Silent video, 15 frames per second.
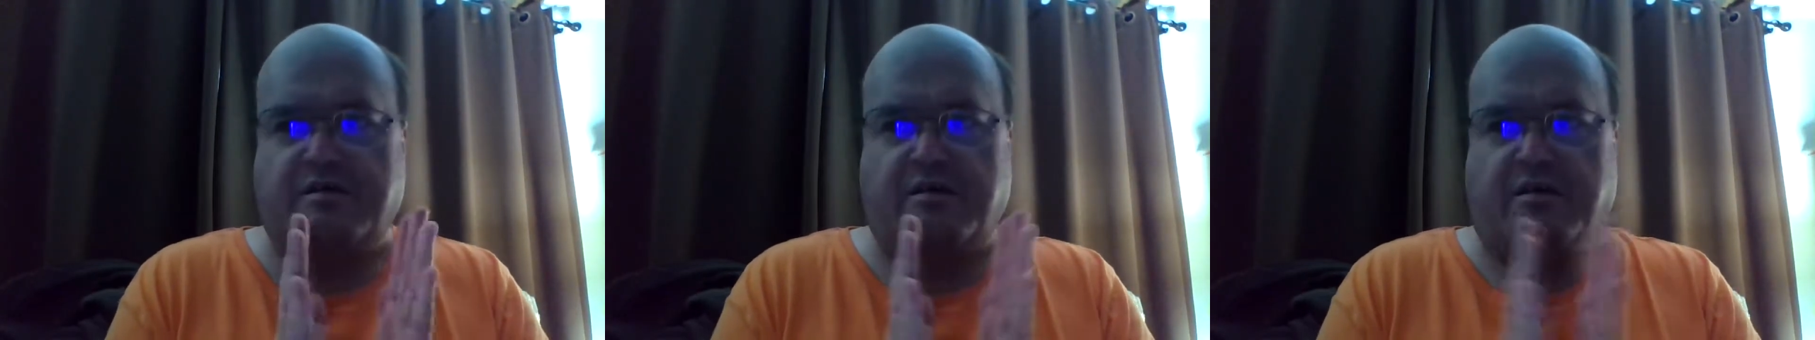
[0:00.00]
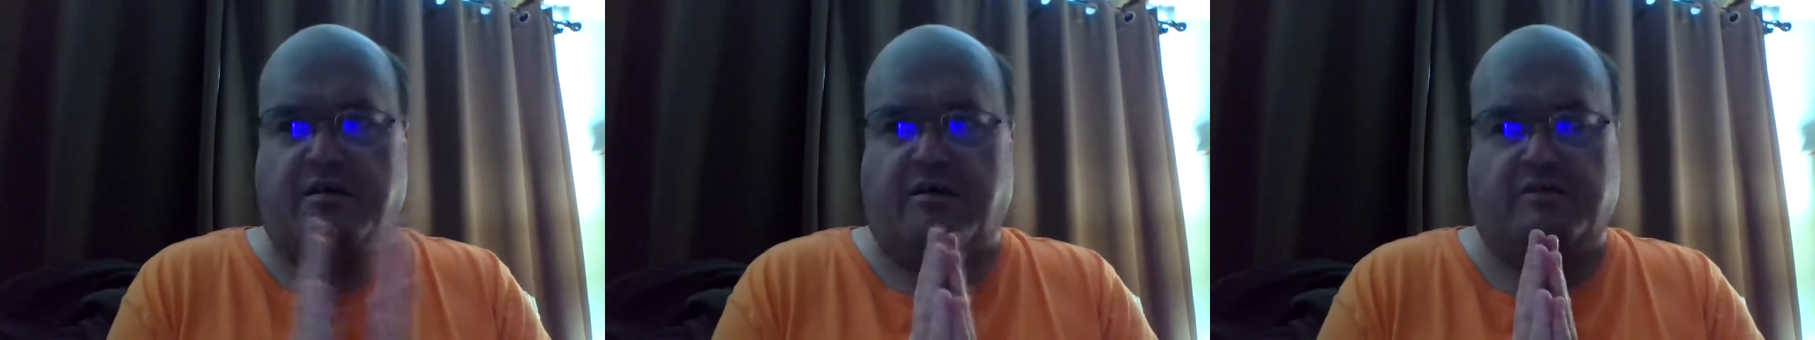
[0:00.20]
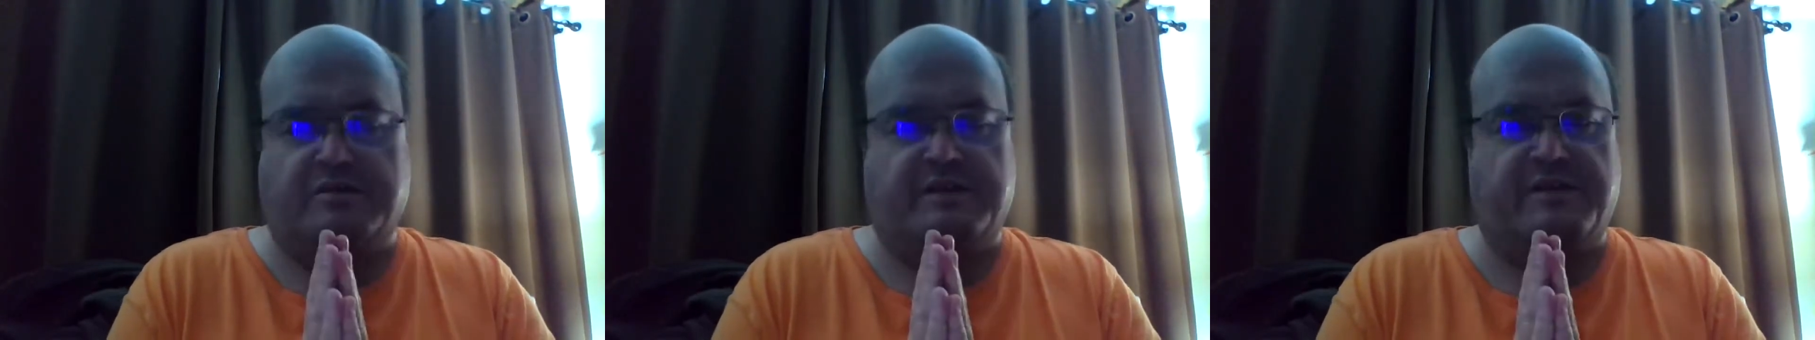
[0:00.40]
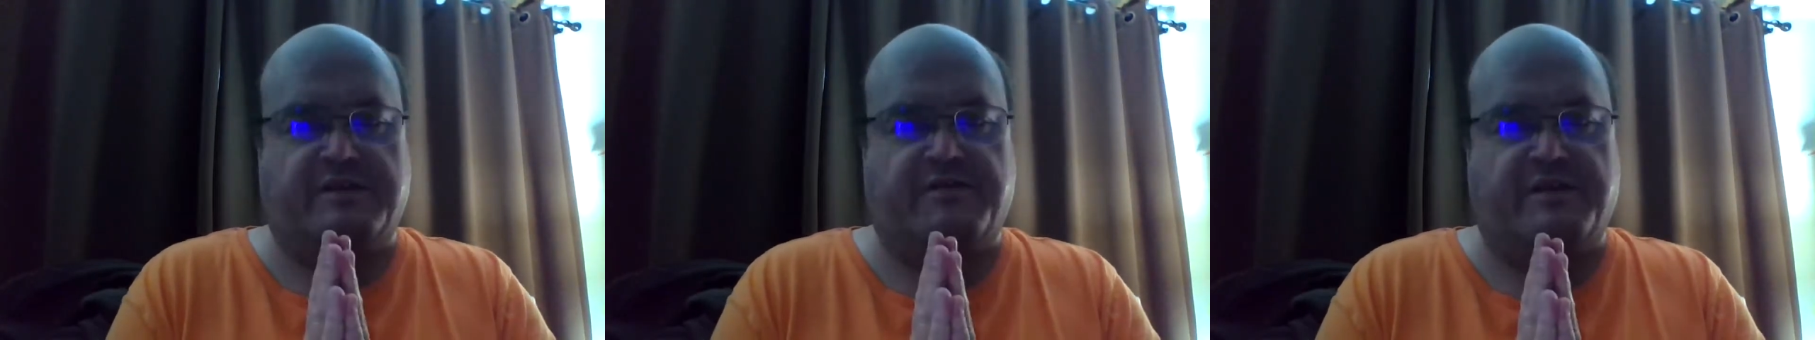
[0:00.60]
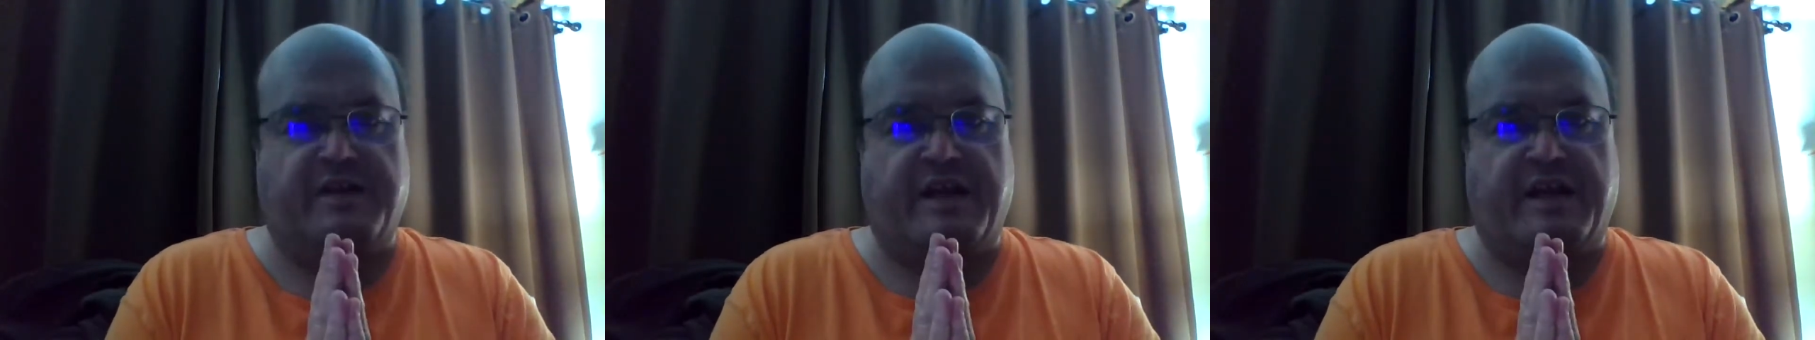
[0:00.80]
All the
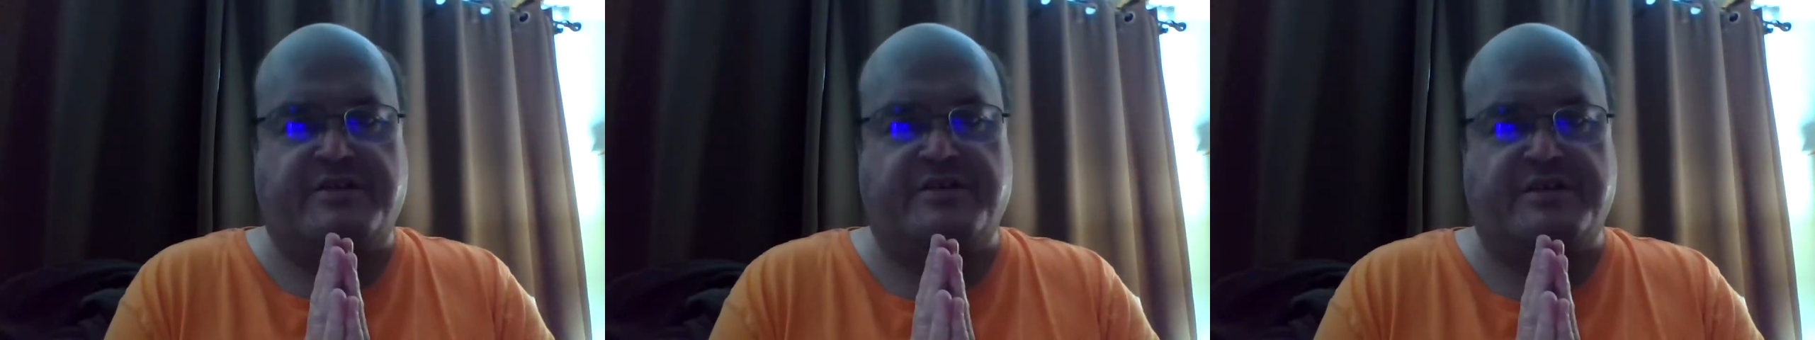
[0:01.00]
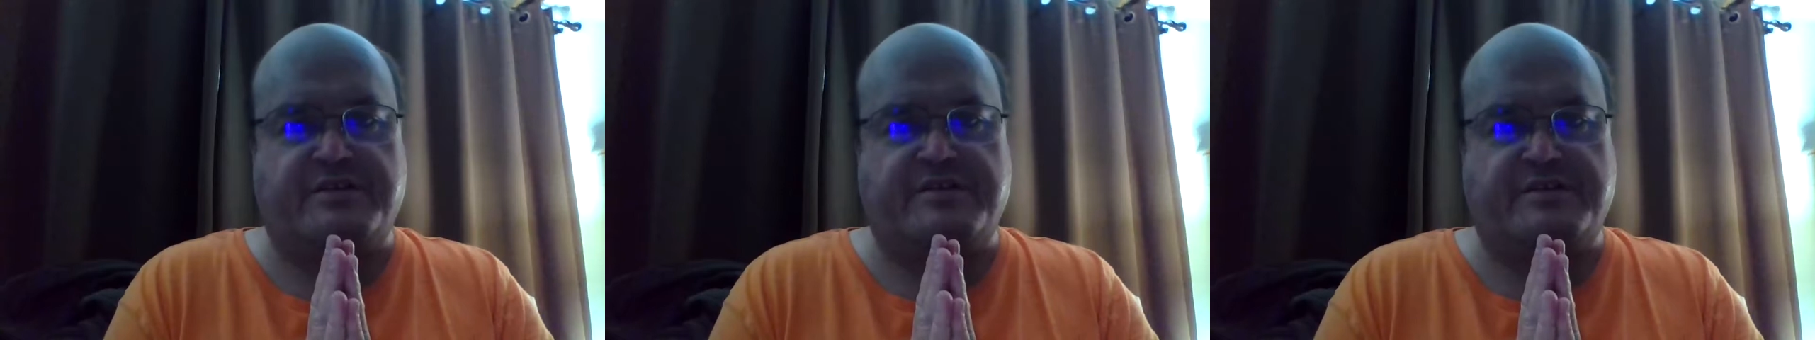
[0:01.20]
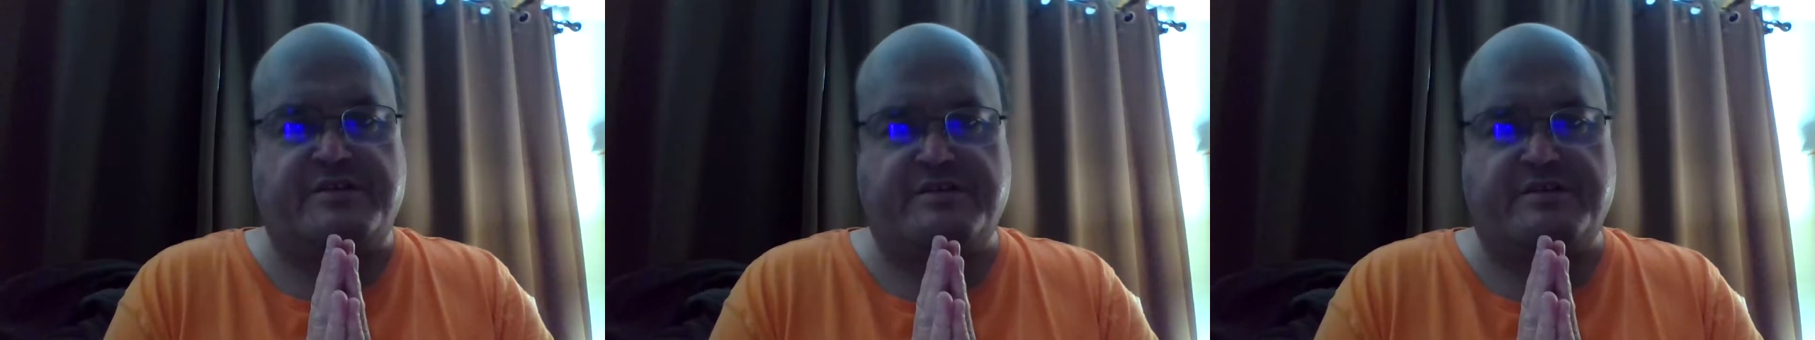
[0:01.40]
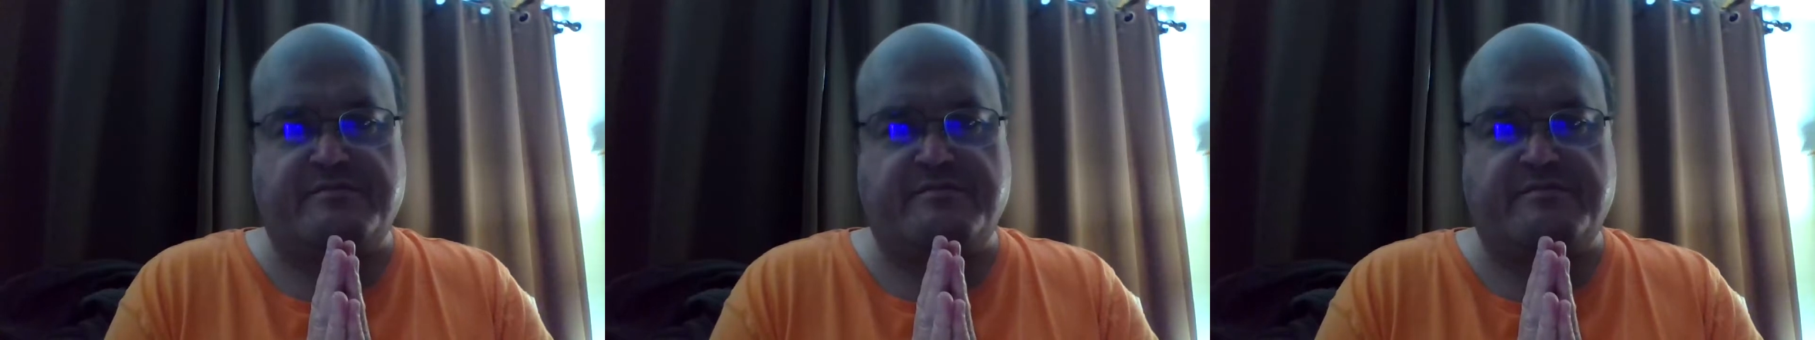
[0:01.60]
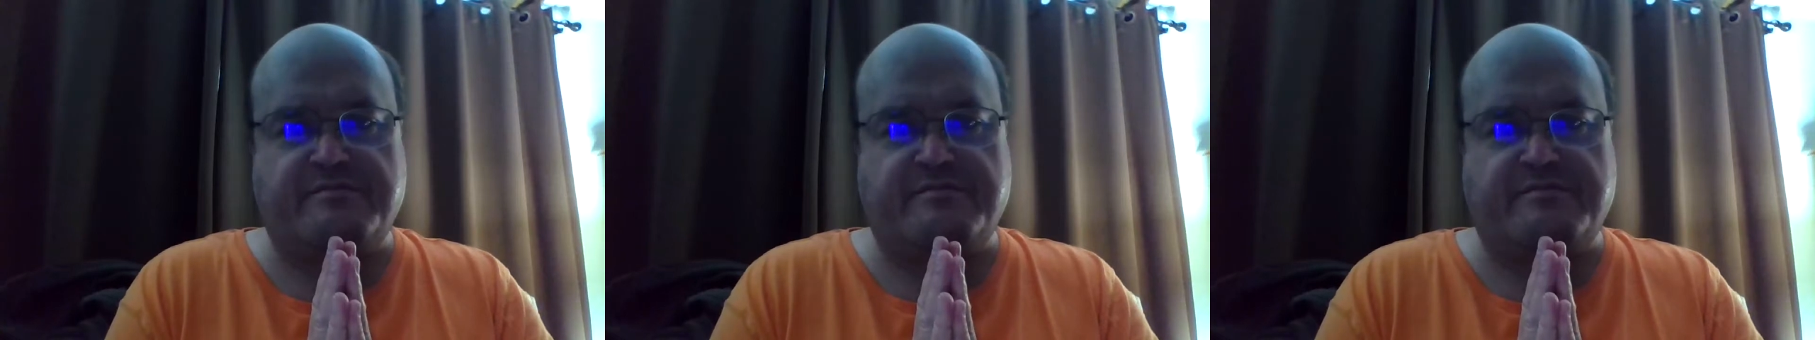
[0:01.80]
different nations